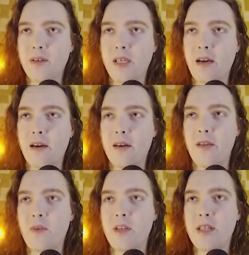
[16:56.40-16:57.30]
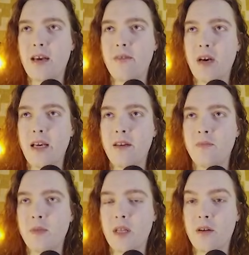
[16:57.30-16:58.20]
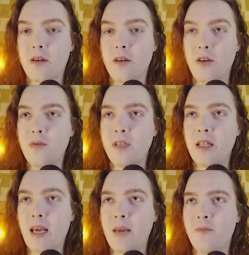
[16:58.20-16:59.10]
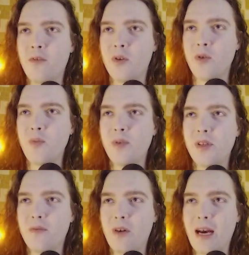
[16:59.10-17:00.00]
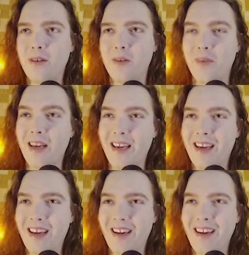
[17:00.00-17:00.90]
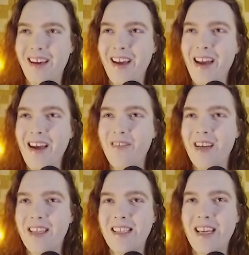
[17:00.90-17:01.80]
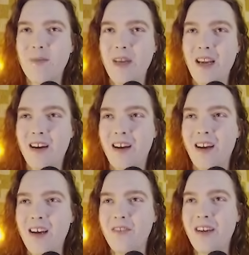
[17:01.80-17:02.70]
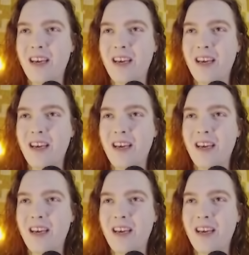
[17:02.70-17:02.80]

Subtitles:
here, in which they have items that are used in the game for, for alchemy. We can see up here, we get